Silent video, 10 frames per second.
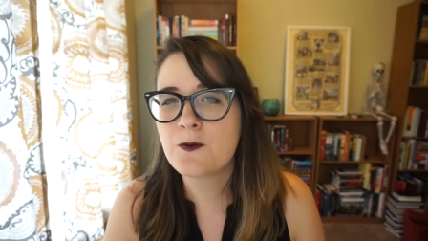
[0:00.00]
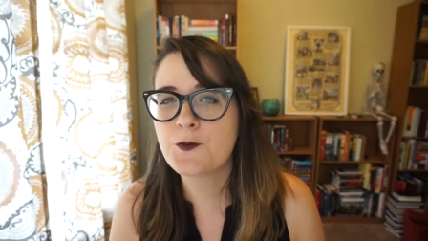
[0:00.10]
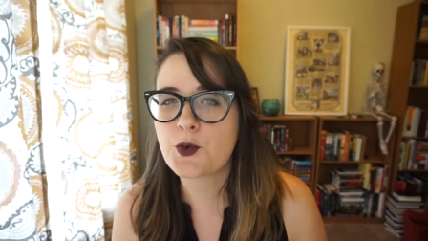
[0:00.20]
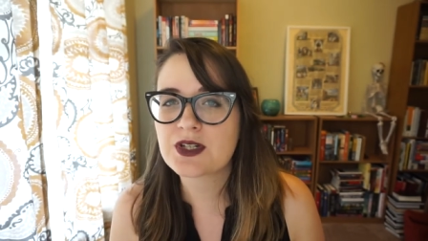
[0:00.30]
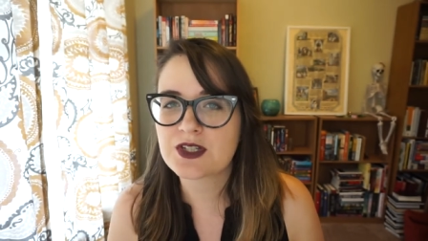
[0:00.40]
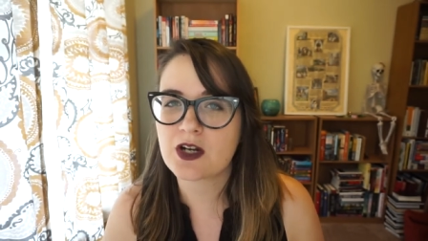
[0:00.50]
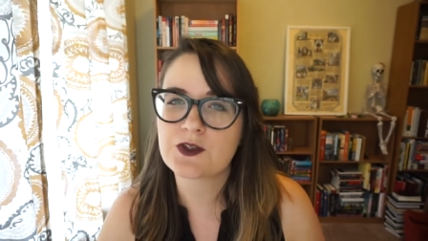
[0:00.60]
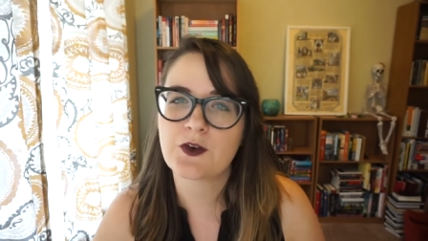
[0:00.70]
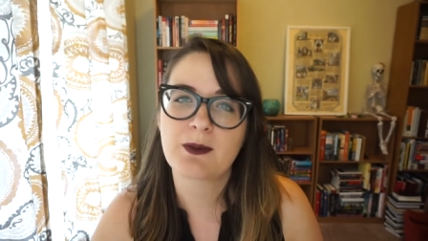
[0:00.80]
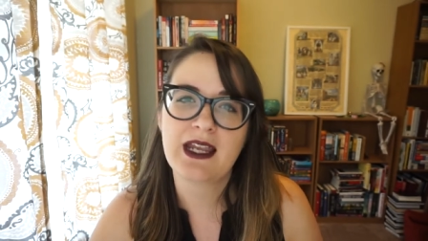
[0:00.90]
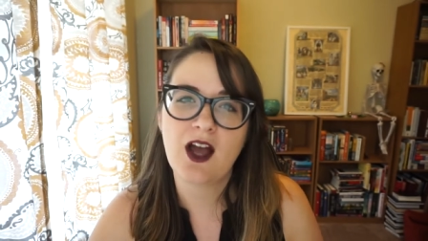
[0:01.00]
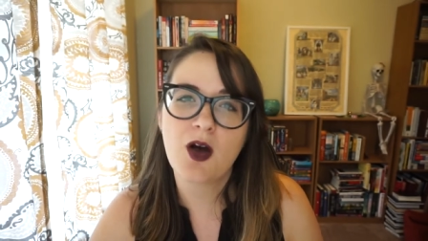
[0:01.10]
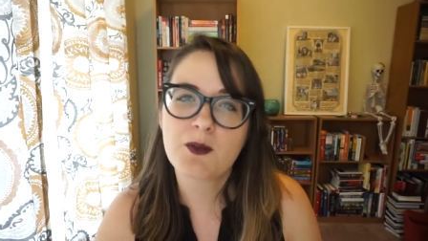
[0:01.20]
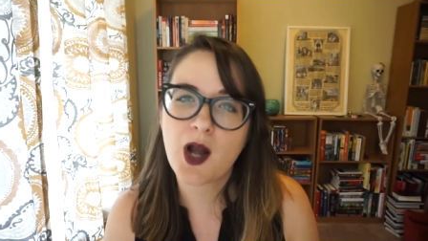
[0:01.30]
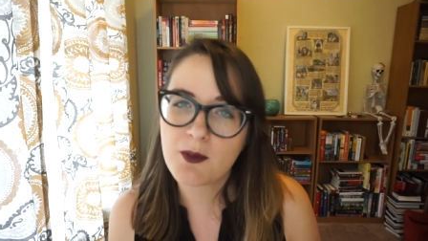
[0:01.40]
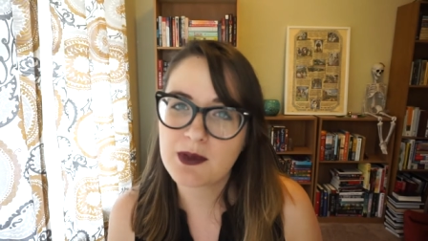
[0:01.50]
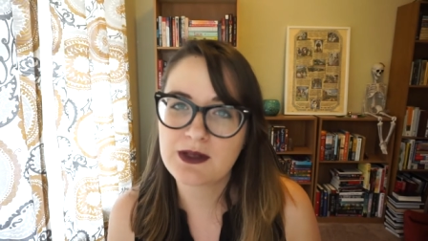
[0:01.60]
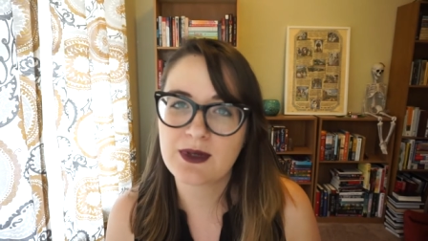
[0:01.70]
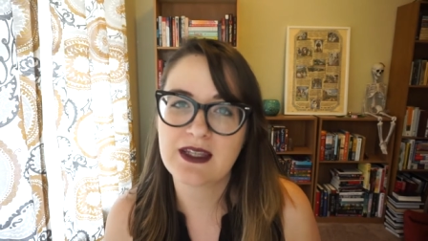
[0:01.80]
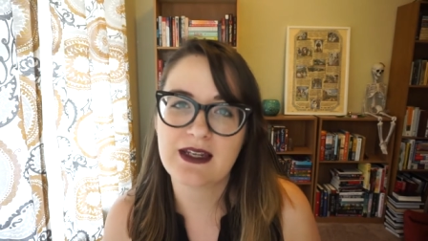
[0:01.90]
4 stars for me. I'll
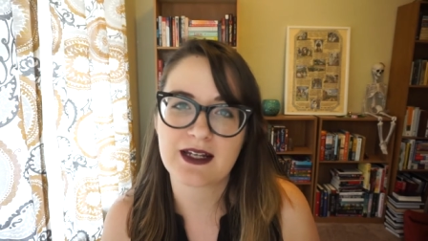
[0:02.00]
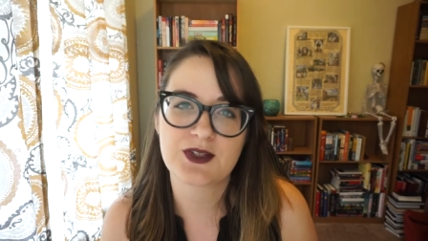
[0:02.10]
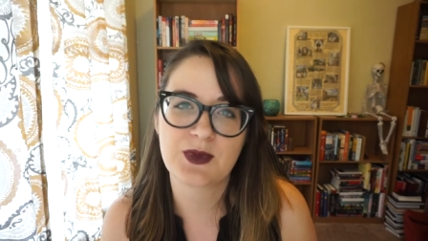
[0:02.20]
probably read the next